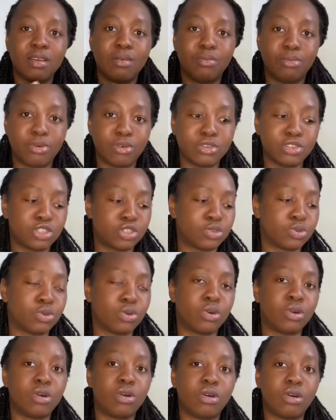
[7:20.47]

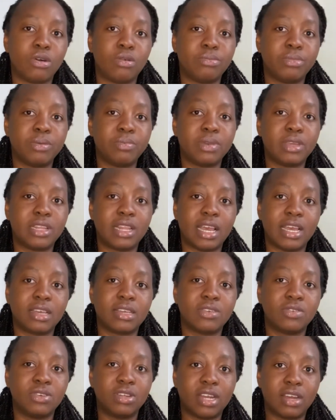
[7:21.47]
bonjour, or maybe
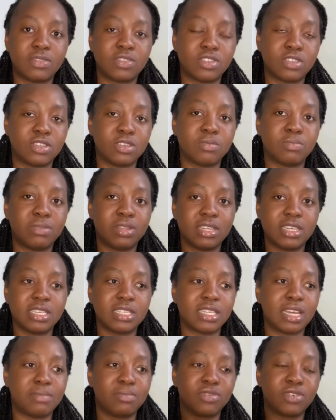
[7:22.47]
like good afternoon,
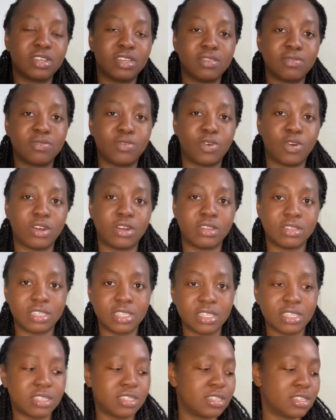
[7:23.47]
please, I'm looking for
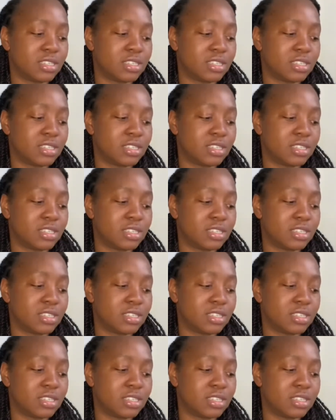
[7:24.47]
this.